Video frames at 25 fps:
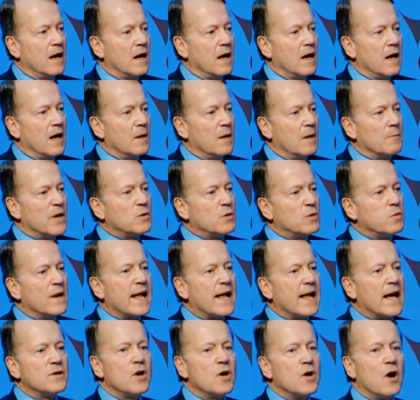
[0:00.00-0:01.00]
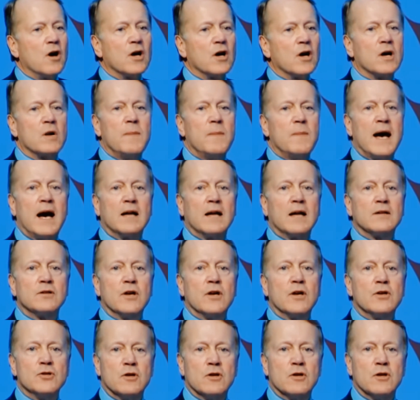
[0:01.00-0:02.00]
But when I talk
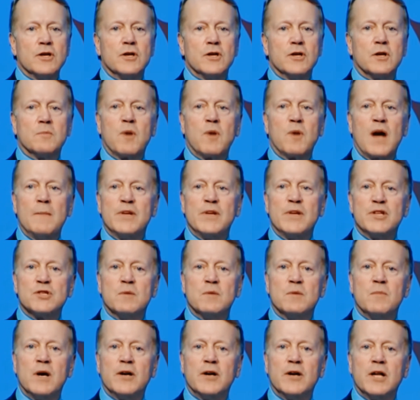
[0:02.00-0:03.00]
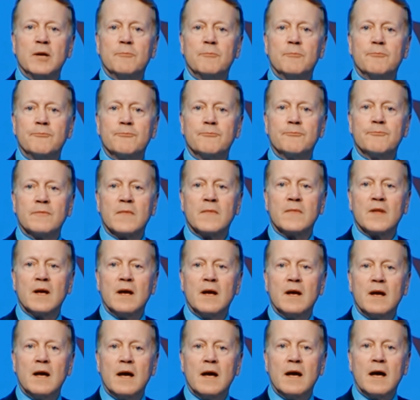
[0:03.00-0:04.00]
about your leader, Prime Minister Modi,
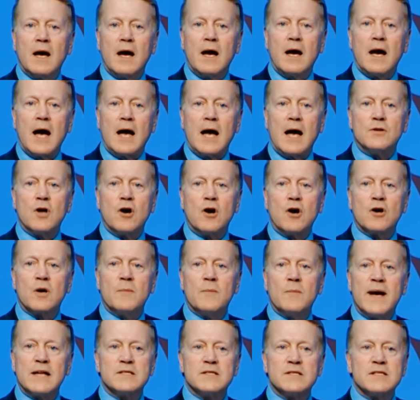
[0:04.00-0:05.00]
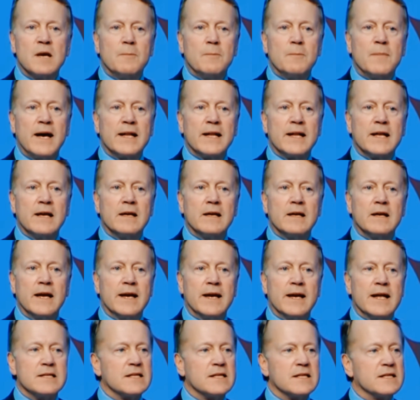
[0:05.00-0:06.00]
I talk about somebody, and
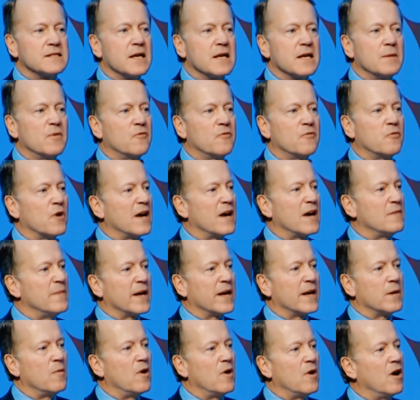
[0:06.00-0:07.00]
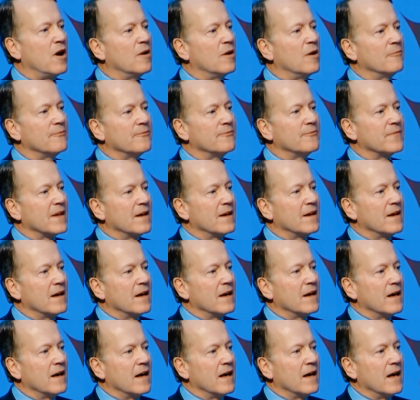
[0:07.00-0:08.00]
as I said before, I've met them all,
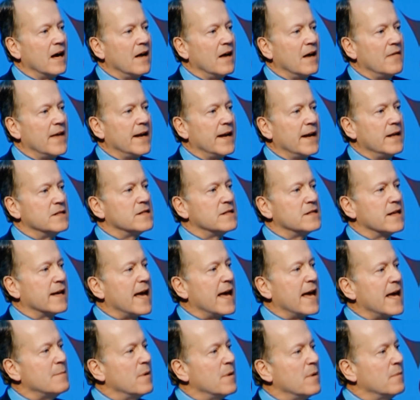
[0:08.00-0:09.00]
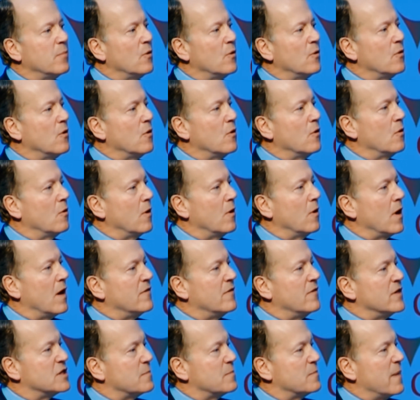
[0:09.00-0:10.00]
that is capable of
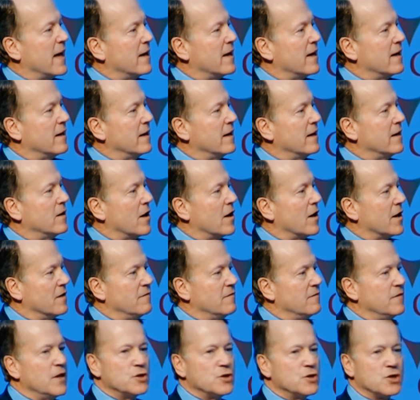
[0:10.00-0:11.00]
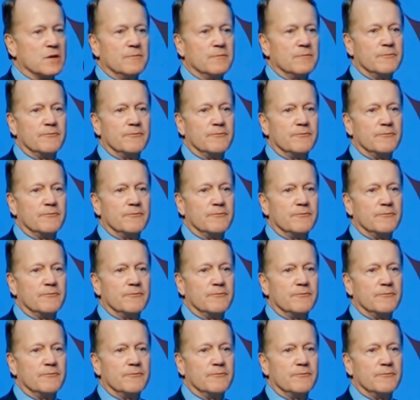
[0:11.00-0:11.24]
expanding on a vision,